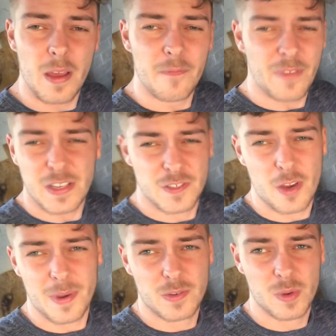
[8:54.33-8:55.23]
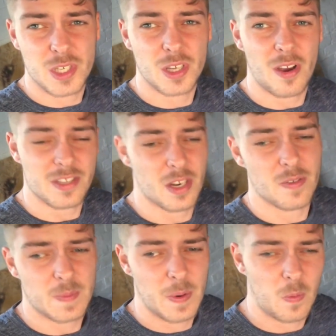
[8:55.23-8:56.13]
thanks so much for watching, guys. I know it's
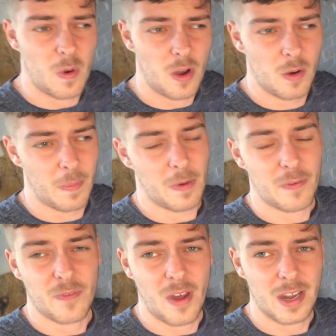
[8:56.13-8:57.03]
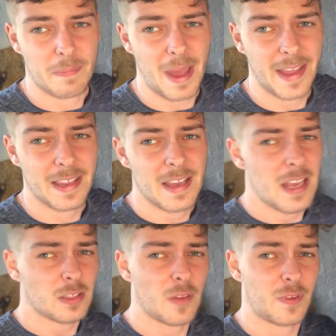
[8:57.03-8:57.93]
been a while, but we're finally back.
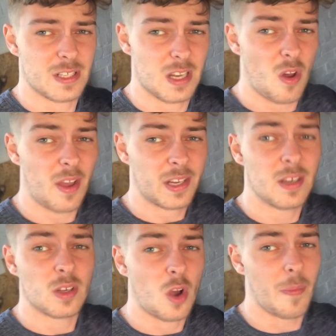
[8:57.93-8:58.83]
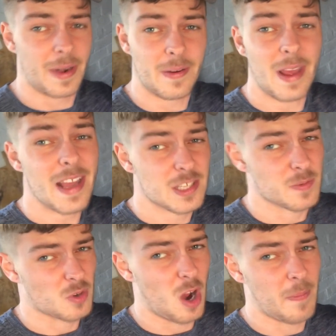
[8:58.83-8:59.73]
Don't forget to like, comment and
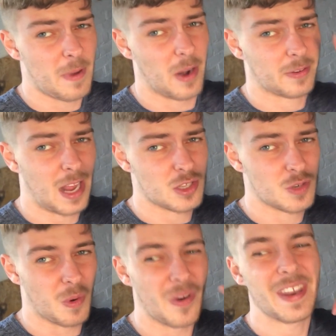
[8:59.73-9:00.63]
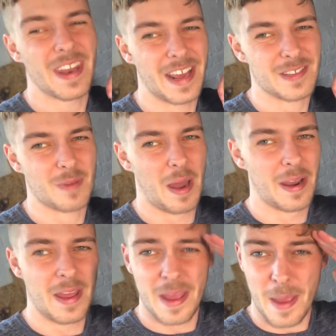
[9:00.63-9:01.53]
subscribe, and I'll catch you all in the next one.
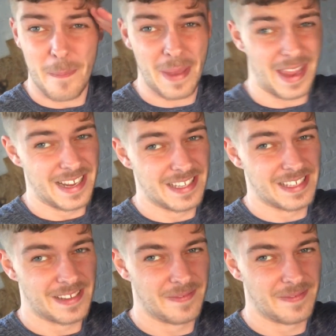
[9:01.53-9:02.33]
Peace.